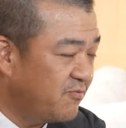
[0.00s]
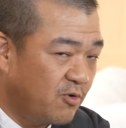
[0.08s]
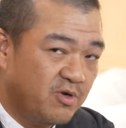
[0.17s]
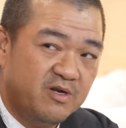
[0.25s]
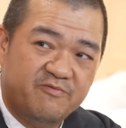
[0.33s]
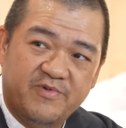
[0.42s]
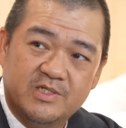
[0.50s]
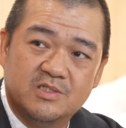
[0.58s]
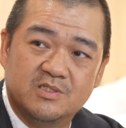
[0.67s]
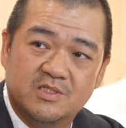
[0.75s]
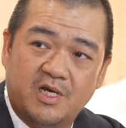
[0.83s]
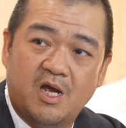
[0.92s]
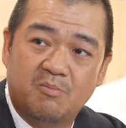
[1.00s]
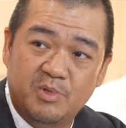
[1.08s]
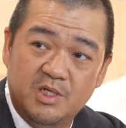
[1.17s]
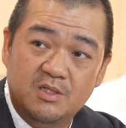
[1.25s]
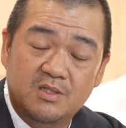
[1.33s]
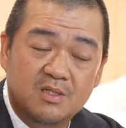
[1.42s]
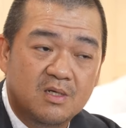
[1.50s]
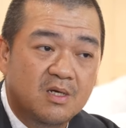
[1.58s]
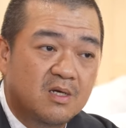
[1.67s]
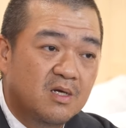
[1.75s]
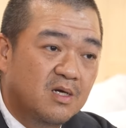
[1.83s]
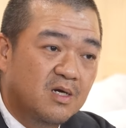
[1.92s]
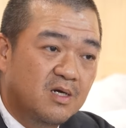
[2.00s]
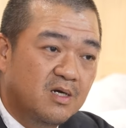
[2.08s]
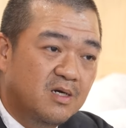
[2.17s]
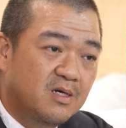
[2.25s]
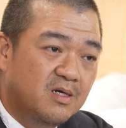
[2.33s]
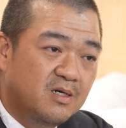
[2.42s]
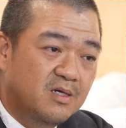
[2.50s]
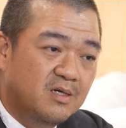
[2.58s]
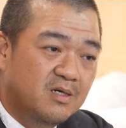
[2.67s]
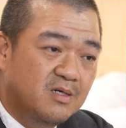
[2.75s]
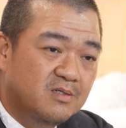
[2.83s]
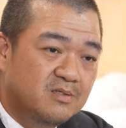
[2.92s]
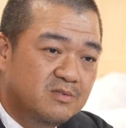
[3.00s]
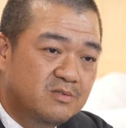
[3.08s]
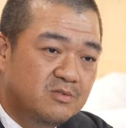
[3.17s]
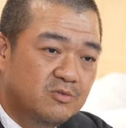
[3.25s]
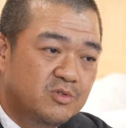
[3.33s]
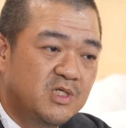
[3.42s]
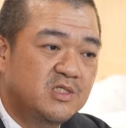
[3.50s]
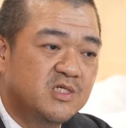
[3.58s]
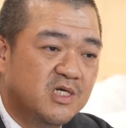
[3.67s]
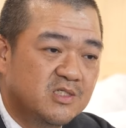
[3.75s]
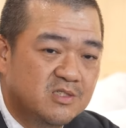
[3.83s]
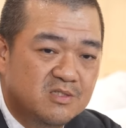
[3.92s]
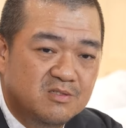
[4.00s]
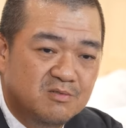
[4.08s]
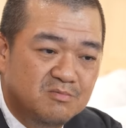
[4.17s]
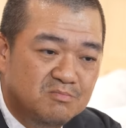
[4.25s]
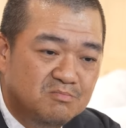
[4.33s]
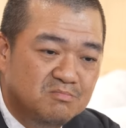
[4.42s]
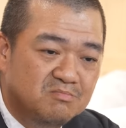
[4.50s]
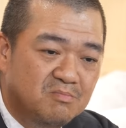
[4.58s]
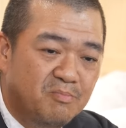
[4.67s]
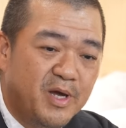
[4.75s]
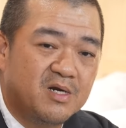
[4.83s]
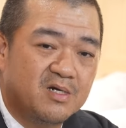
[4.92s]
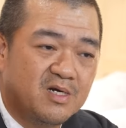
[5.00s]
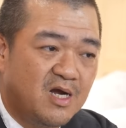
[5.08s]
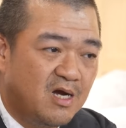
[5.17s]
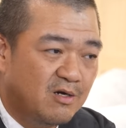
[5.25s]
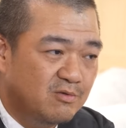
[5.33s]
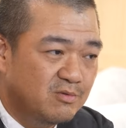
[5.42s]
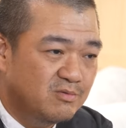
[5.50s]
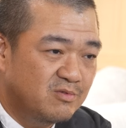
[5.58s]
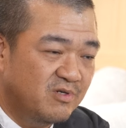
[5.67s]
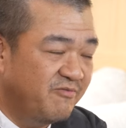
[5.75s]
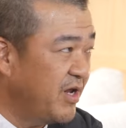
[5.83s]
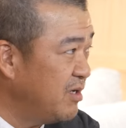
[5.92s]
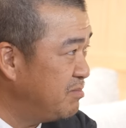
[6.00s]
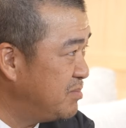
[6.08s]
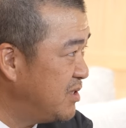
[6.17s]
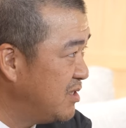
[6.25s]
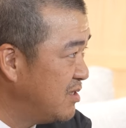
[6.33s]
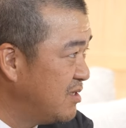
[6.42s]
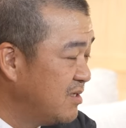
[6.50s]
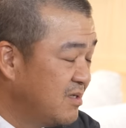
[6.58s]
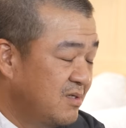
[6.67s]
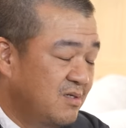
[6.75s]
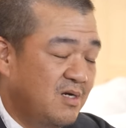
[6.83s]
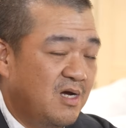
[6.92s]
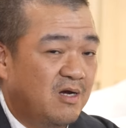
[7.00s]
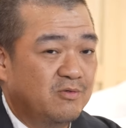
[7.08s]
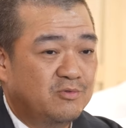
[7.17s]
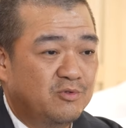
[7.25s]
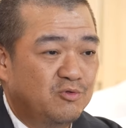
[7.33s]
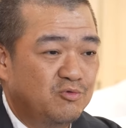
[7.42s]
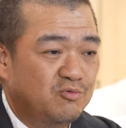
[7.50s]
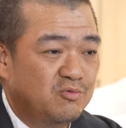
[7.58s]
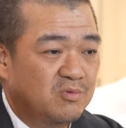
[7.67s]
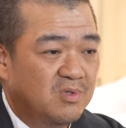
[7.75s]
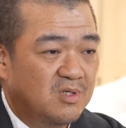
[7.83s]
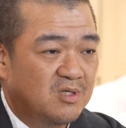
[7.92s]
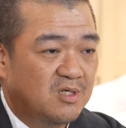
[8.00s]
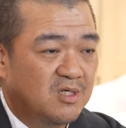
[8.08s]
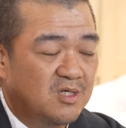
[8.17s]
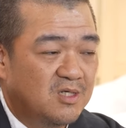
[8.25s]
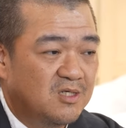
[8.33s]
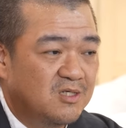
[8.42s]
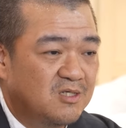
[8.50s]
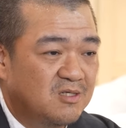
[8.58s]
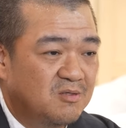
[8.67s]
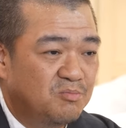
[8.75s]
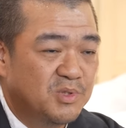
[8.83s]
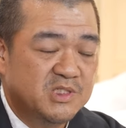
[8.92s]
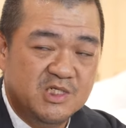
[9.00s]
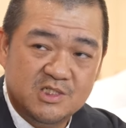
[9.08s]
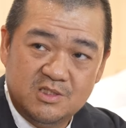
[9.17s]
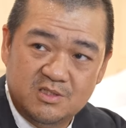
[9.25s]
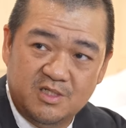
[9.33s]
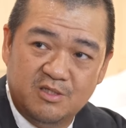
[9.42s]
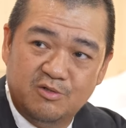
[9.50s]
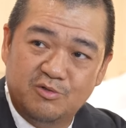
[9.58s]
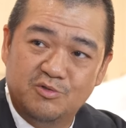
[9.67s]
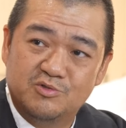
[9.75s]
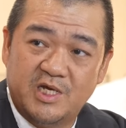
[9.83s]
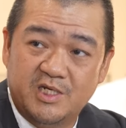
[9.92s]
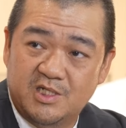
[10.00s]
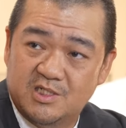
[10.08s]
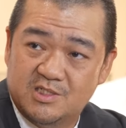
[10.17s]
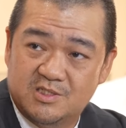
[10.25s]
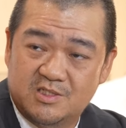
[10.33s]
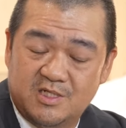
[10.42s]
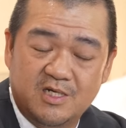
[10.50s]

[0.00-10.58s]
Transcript: foreign investors that come in to teach us better how to develop, how to do business, introduce ideas.